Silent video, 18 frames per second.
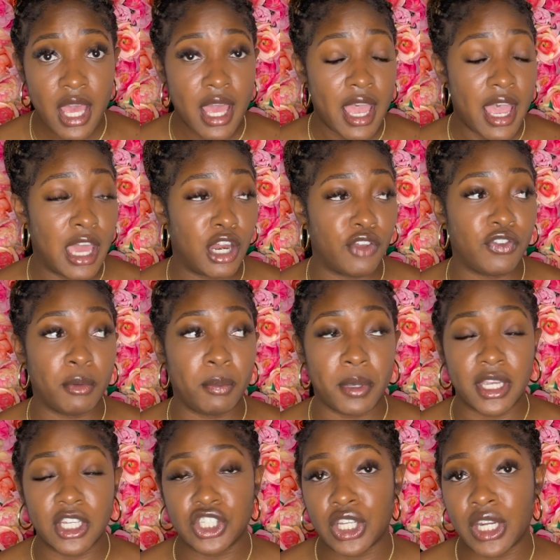And if a
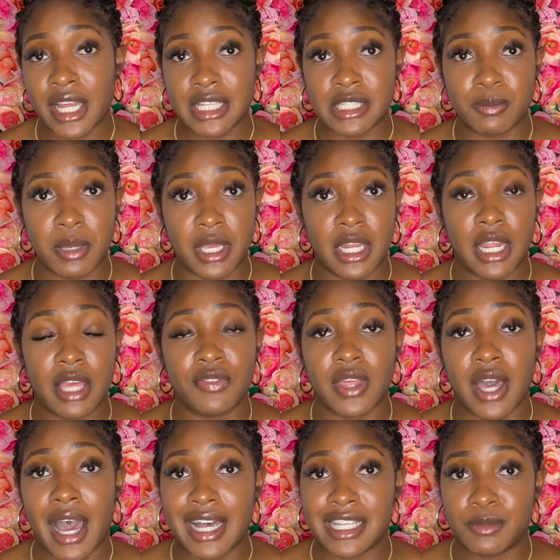patient has been in the
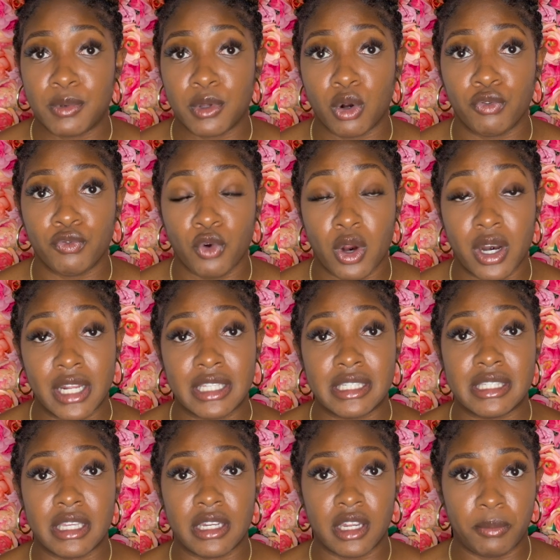hospital for an
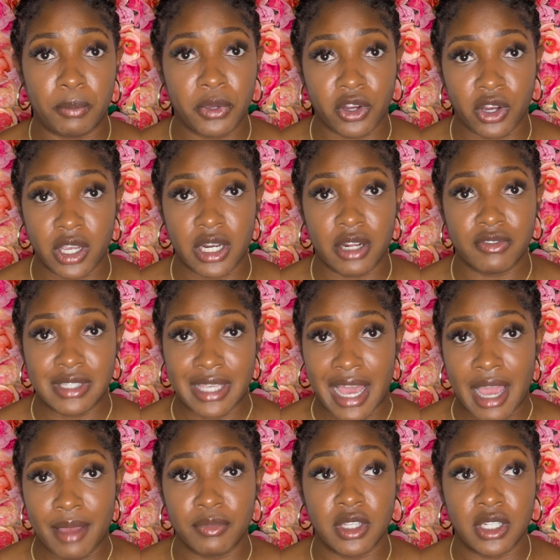extended period of
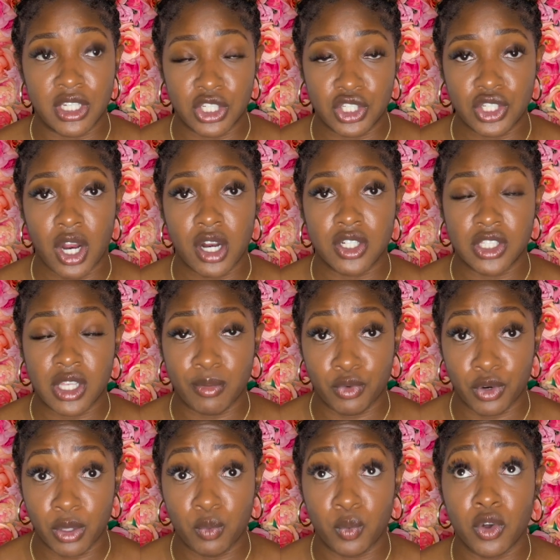time, the discharge
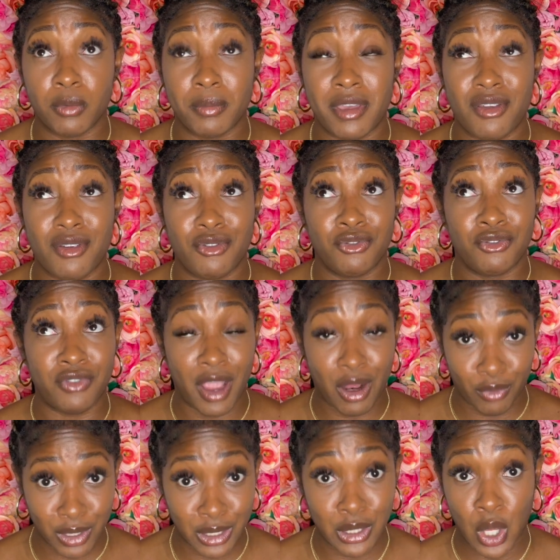summary will be
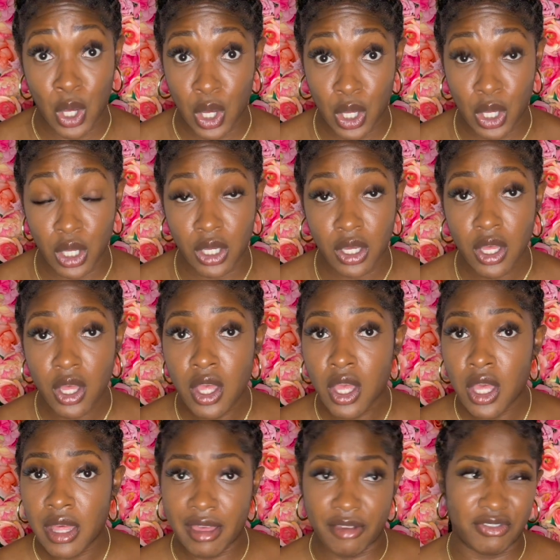very long.
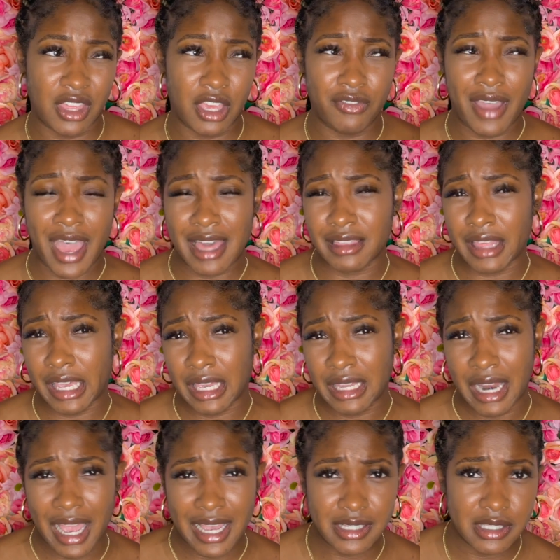If they've had like an
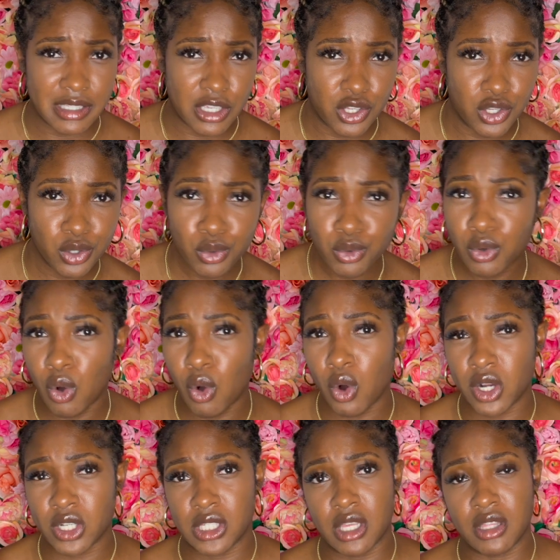ICU
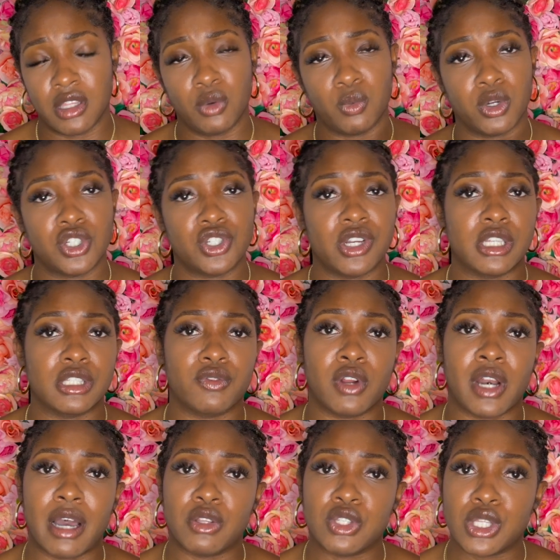course and then were
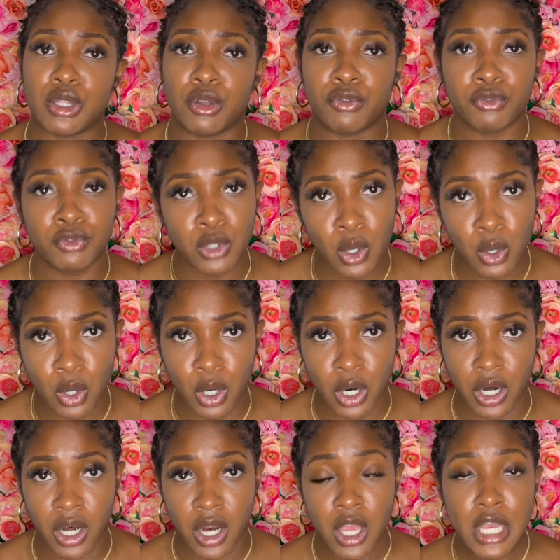transferred out to the
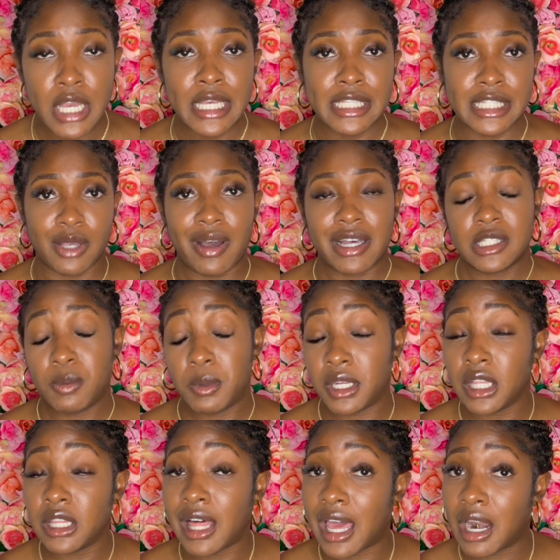floor. So I spend
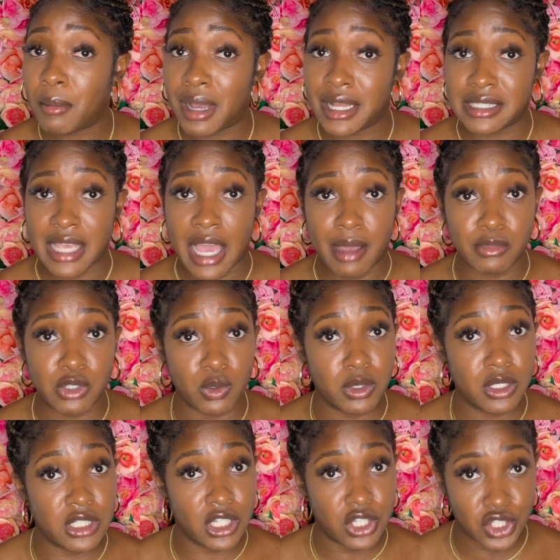a lot of my time
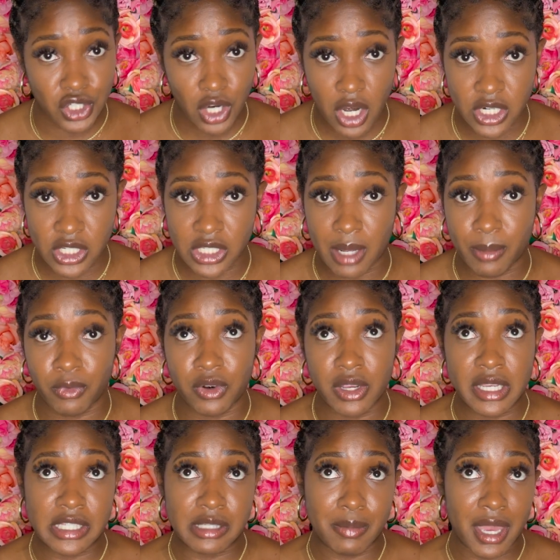doing discharge
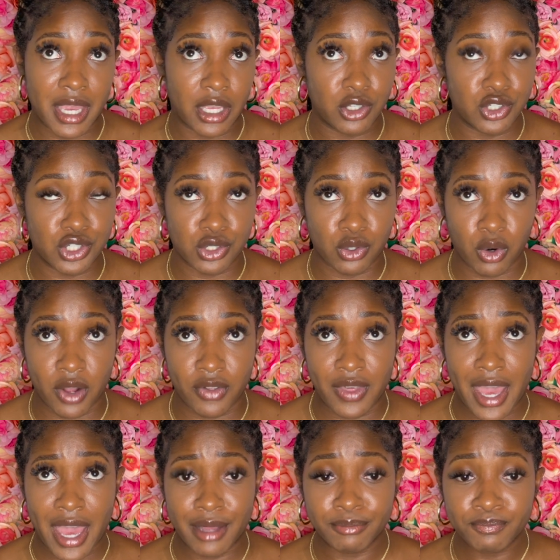summaries, making sure
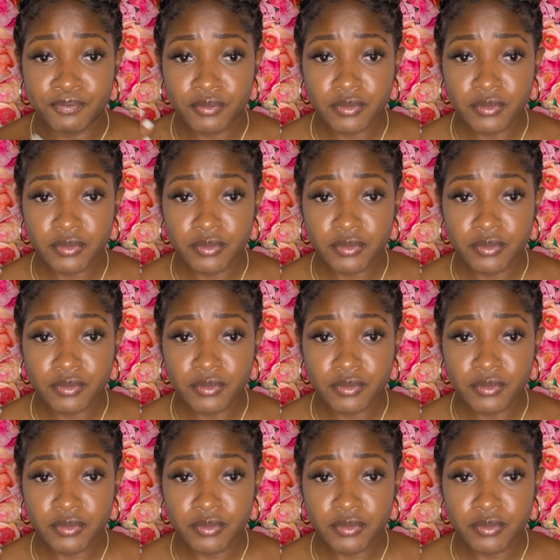that